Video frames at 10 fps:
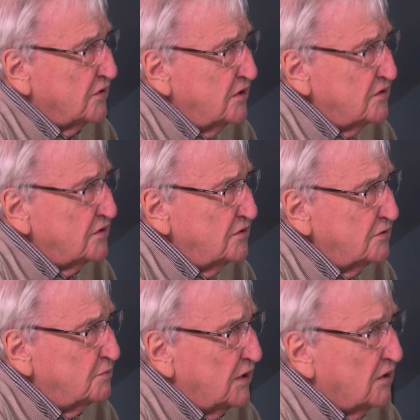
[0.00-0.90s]
you're going to do,
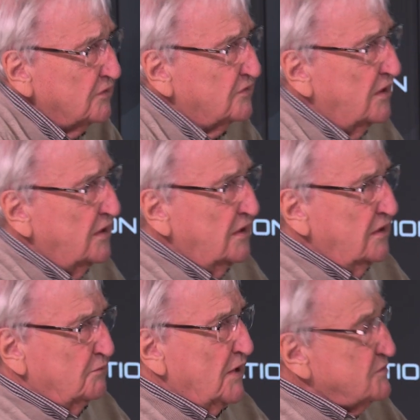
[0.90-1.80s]
because
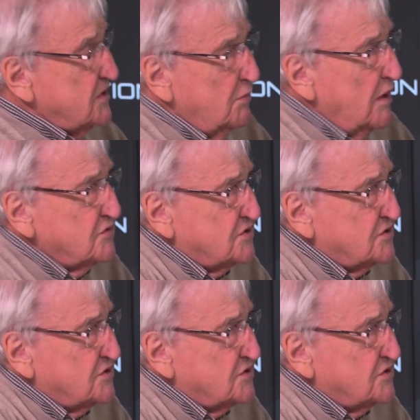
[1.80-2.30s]
perhaps they won't